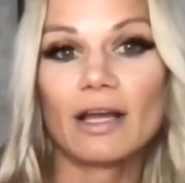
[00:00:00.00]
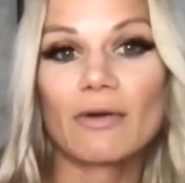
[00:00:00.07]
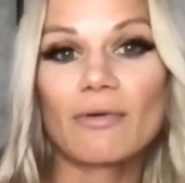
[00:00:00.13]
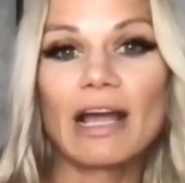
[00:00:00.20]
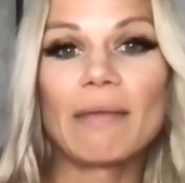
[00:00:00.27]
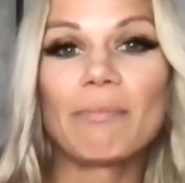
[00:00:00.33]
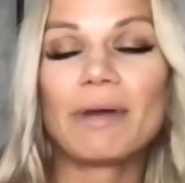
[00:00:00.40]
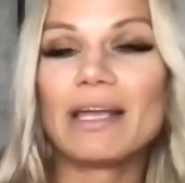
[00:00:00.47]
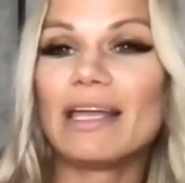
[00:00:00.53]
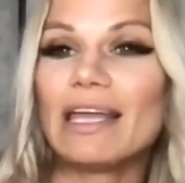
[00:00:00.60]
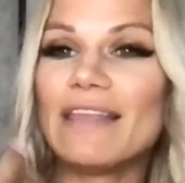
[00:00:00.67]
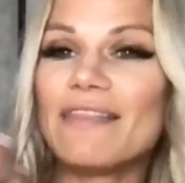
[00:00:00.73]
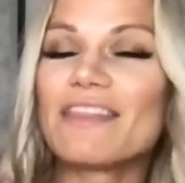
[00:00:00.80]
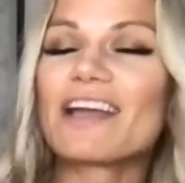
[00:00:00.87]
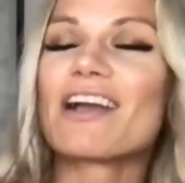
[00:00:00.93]
Right. But
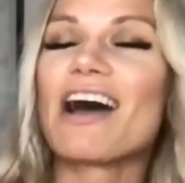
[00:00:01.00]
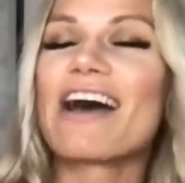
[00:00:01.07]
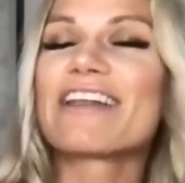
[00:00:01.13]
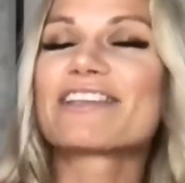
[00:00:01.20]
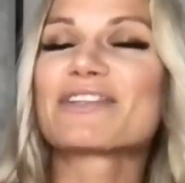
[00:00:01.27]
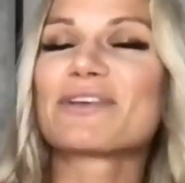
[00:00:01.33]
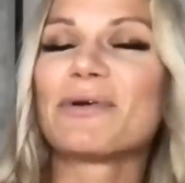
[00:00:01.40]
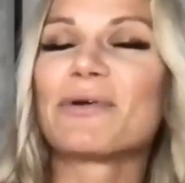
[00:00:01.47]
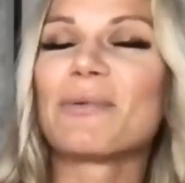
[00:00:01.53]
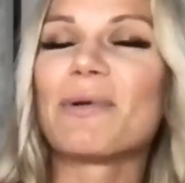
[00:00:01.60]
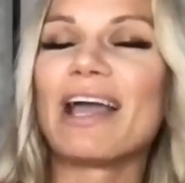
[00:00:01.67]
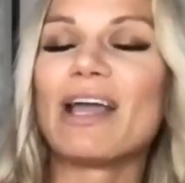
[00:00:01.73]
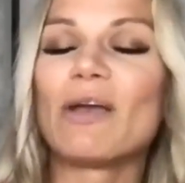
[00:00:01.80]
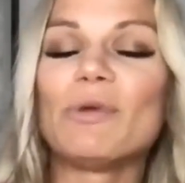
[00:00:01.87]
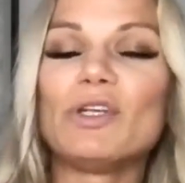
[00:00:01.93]
in the goddess code
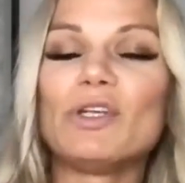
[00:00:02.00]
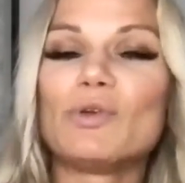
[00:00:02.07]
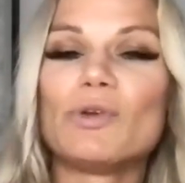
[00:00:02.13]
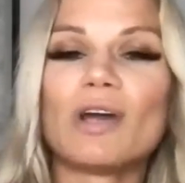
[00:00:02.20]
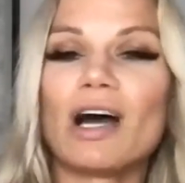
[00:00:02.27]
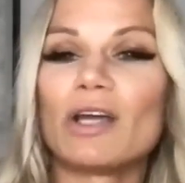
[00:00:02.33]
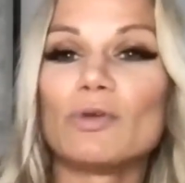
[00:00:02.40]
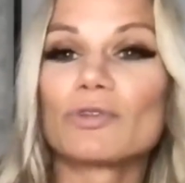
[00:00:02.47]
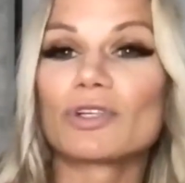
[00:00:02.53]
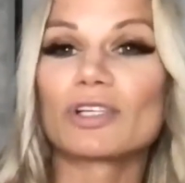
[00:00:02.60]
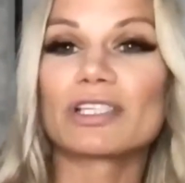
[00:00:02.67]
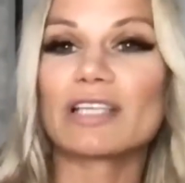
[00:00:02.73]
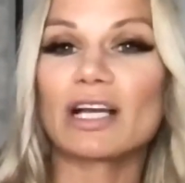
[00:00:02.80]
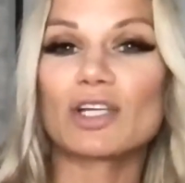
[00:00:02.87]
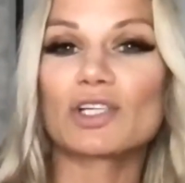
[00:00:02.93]
way, we do not use our
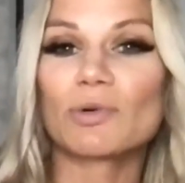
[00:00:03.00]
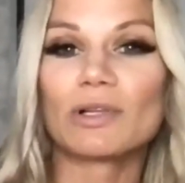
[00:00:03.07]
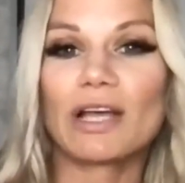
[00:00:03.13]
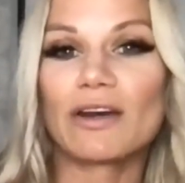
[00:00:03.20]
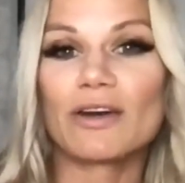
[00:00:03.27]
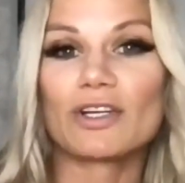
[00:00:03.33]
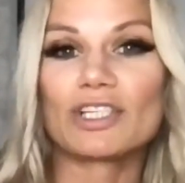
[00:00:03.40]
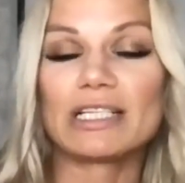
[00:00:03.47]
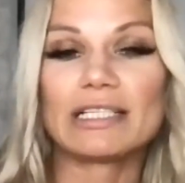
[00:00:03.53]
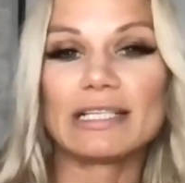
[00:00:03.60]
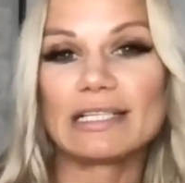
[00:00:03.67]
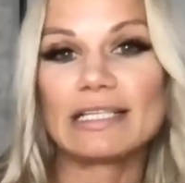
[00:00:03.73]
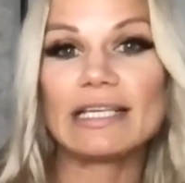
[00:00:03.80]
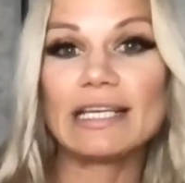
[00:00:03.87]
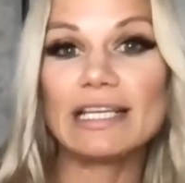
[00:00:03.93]
sexual energy
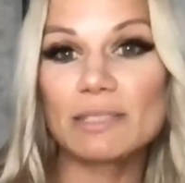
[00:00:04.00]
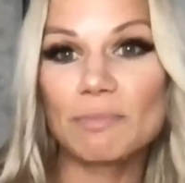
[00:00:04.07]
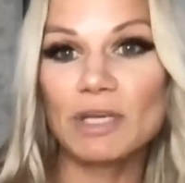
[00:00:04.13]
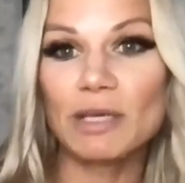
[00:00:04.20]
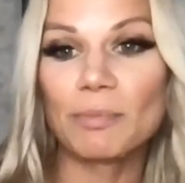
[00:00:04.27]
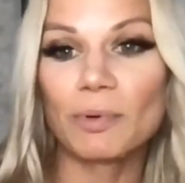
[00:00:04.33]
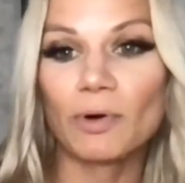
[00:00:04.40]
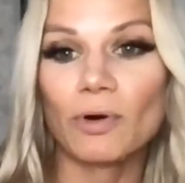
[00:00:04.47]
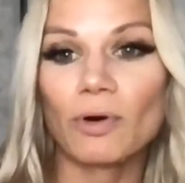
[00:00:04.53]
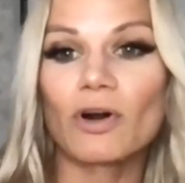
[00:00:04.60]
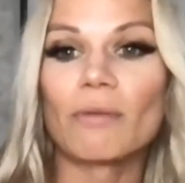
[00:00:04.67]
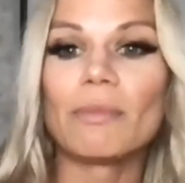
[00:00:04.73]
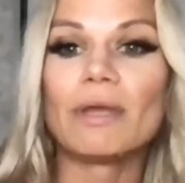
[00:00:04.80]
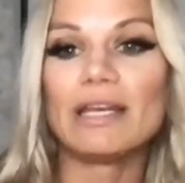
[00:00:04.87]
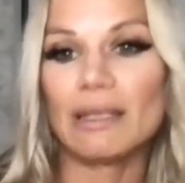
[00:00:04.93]
to tease people
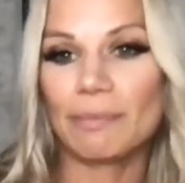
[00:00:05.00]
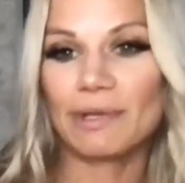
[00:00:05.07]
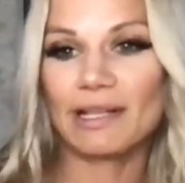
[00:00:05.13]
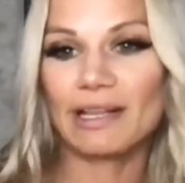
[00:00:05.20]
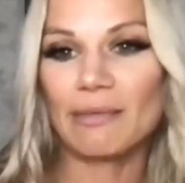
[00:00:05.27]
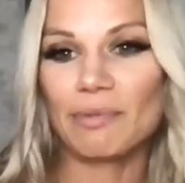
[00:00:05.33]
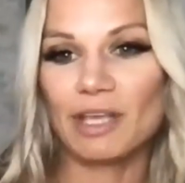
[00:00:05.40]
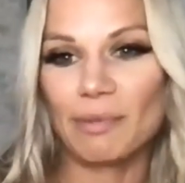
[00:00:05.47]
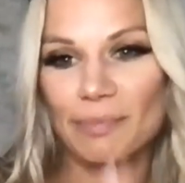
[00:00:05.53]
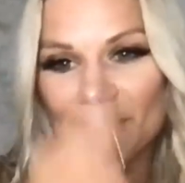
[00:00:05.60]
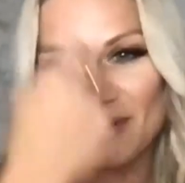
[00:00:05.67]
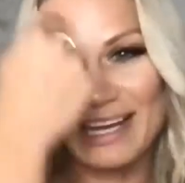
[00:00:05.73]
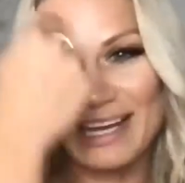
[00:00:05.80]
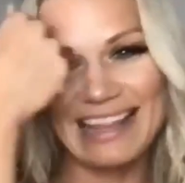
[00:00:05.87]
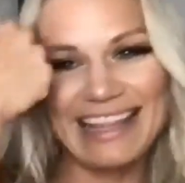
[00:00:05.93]
or manipulate
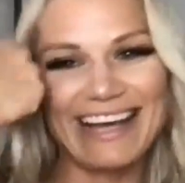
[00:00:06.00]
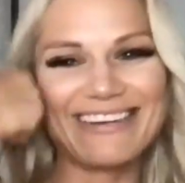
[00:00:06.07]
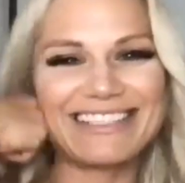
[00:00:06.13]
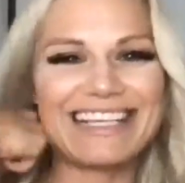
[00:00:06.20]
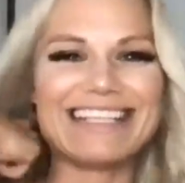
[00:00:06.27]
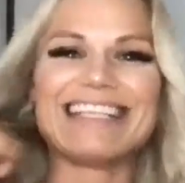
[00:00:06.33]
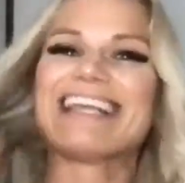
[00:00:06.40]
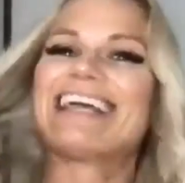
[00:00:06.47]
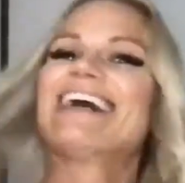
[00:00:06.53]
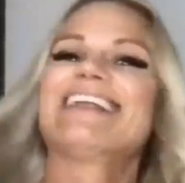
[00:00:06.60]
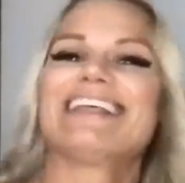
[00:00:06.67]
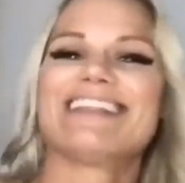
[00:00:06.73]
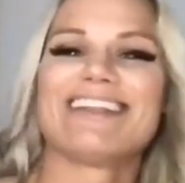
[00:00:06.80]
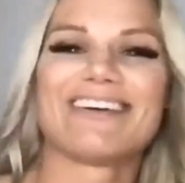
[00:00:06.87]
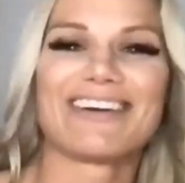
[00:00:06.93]
people.
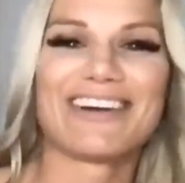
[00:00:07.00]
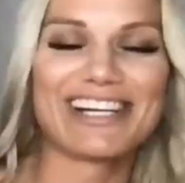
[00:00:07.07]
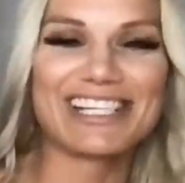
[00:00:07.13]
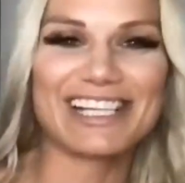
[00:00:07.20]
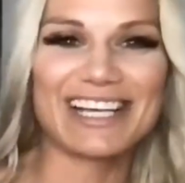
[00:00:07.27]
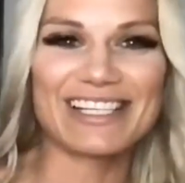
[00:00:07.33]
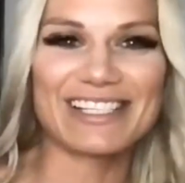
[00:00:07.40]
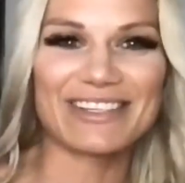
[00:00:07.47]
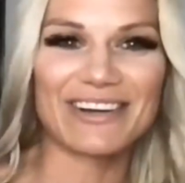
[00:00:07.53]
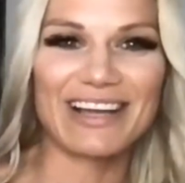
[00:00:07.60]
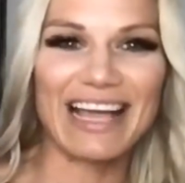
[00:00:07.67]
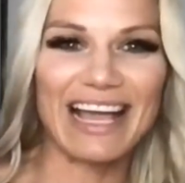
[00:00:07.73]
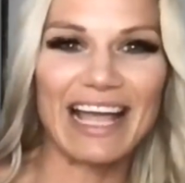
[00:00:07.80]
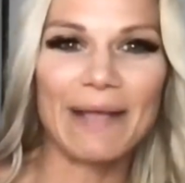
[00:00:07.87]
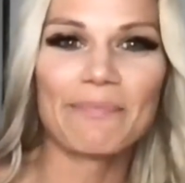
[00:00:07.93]
Hello, gorgeous.
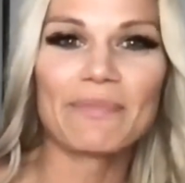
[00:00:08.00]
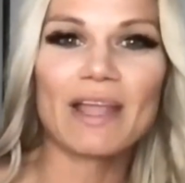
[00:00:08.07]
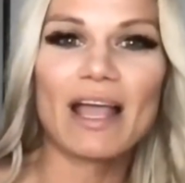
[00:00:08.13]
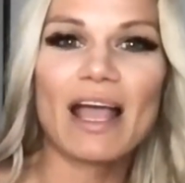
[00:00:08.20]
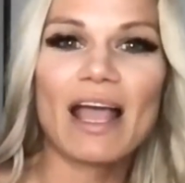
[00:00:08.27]
Okay.